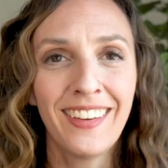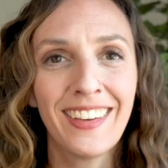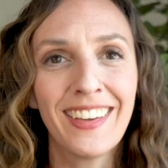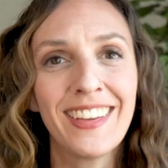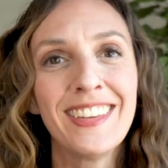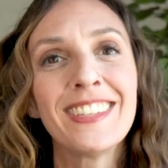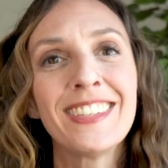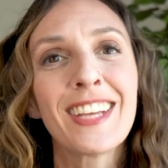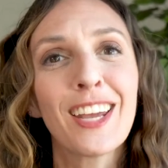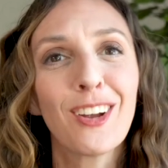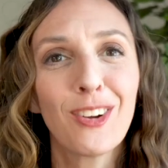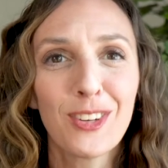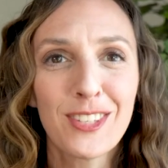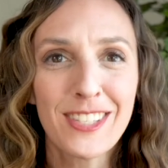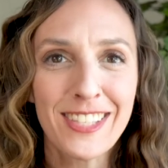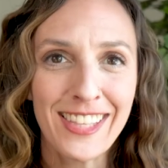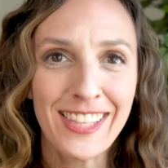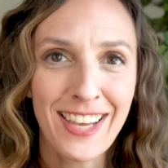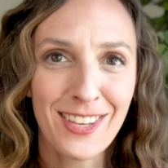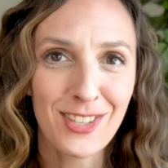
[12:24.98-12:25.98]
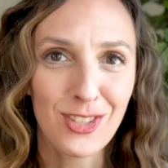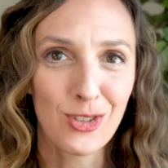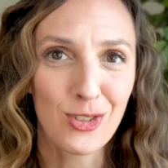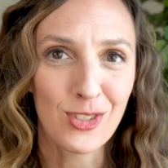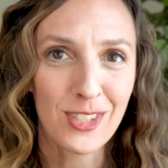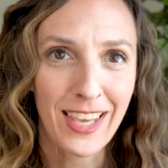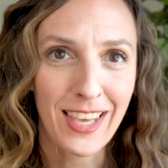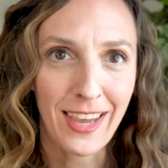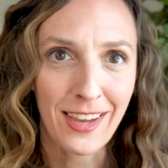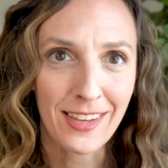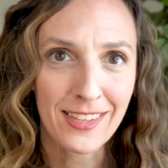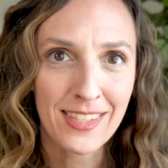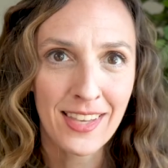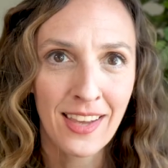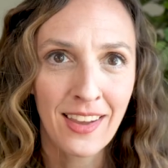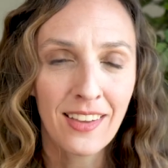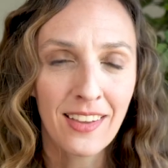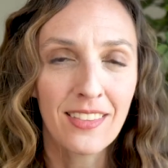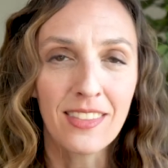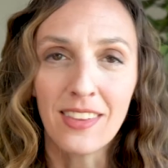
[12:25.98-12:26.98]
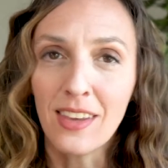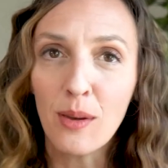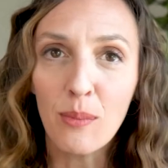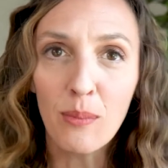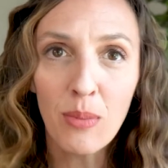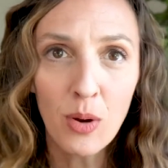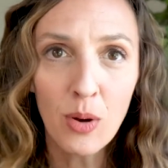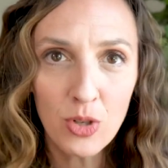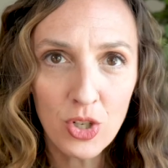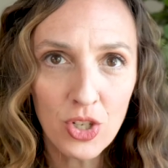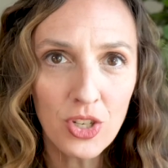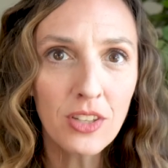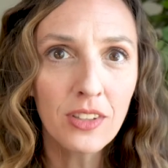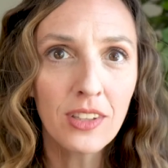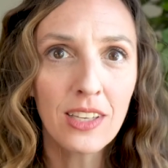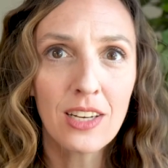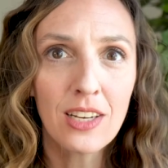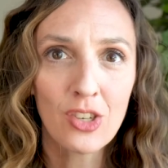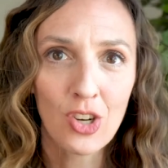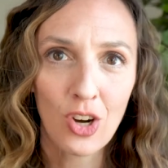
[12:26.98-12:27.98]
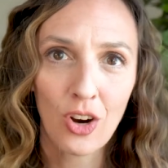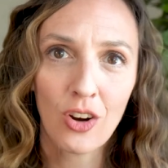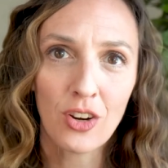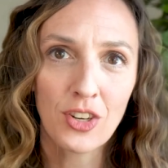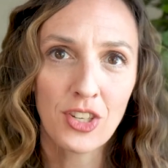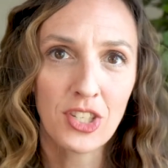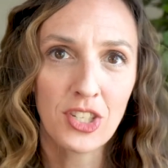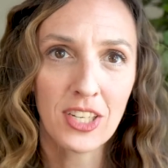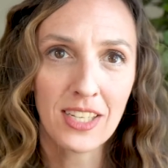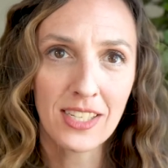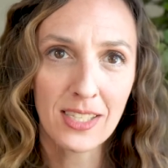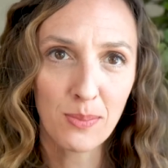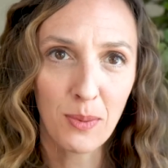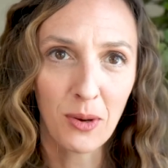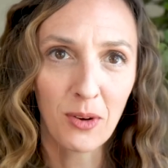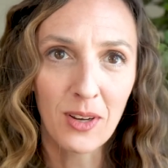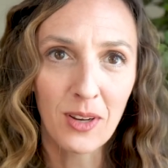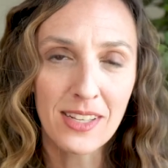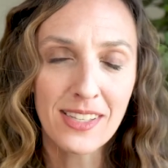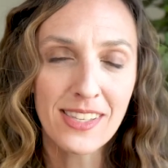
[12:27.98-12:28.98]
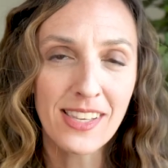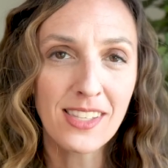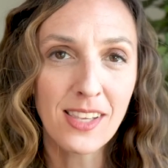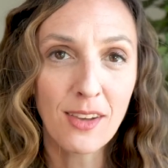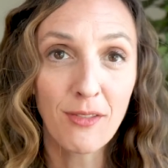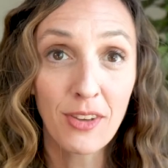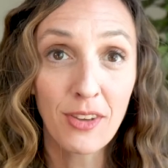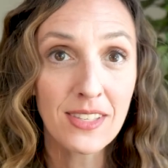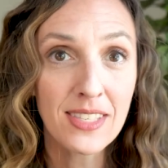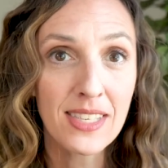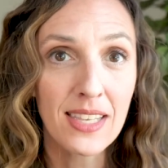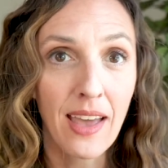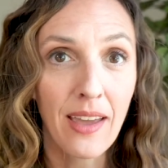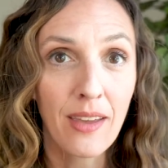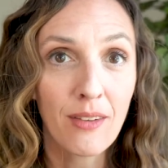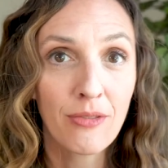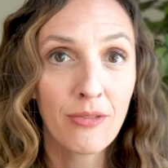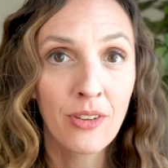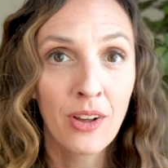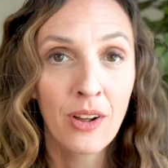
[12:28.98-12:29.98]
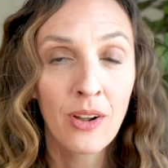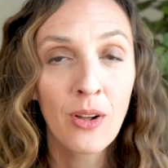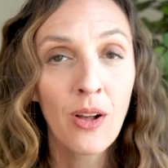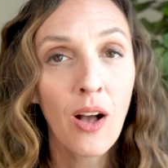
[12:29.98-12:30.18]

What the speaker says: In Terence Lester's case, the emotionally charged experiences of his life